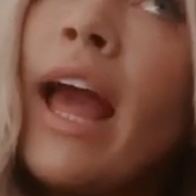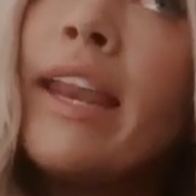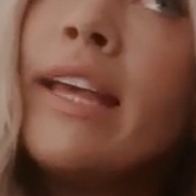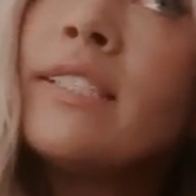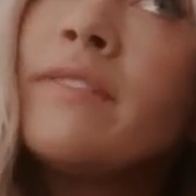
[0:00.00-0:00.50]

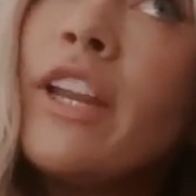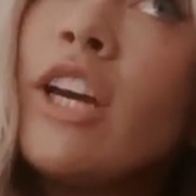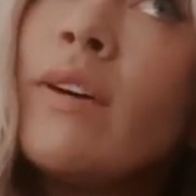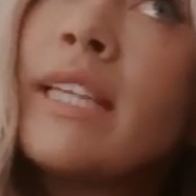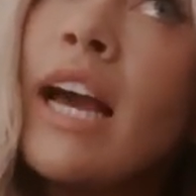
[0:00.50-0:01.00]
And his
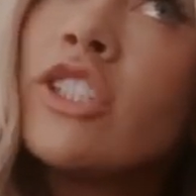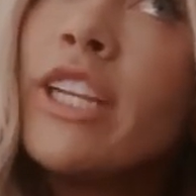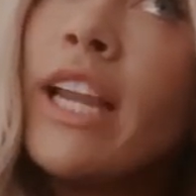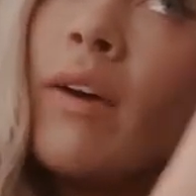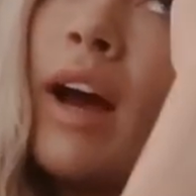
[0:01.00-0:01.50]
video is
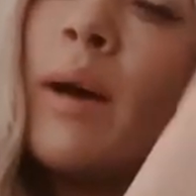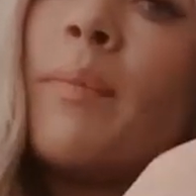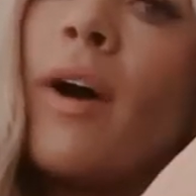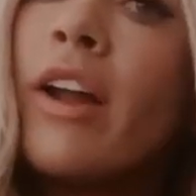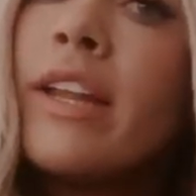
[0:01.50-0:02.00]
actually now
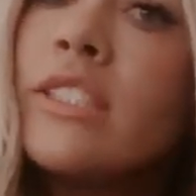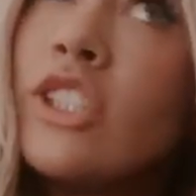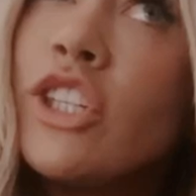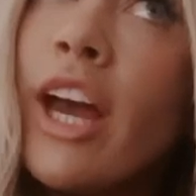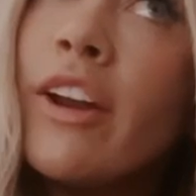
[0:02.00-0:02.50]
up on
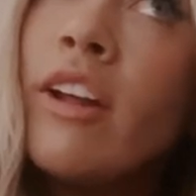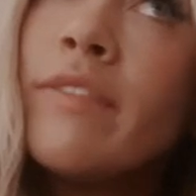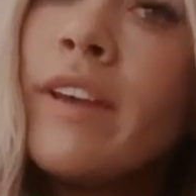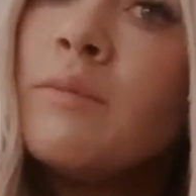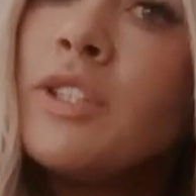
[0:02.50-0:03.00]
his channel
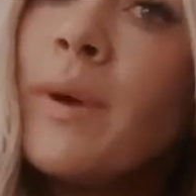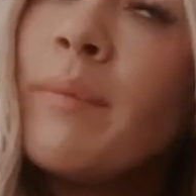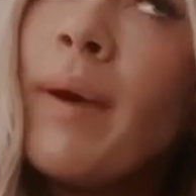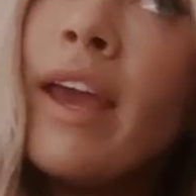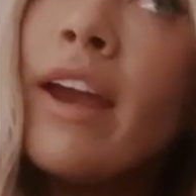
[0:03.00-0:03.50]
of him
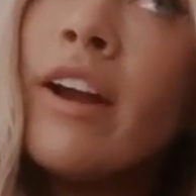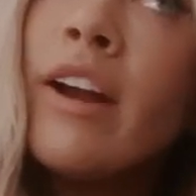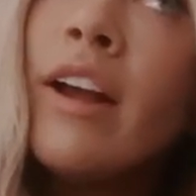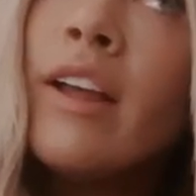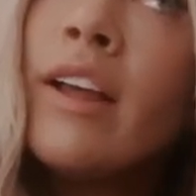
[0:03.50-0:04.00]
doing my
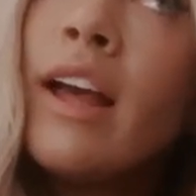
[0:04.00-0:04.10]
hair.